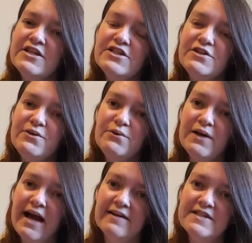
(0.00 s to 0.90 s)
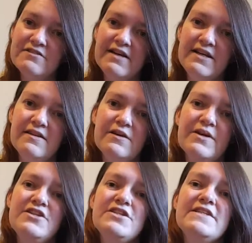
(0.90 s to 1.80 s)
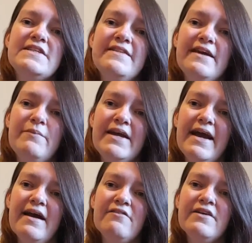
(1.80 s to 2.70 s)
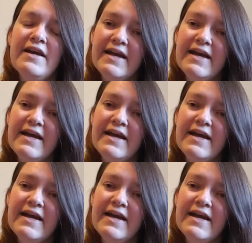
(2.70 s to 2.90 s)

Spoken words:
to answer any other questions that they may have.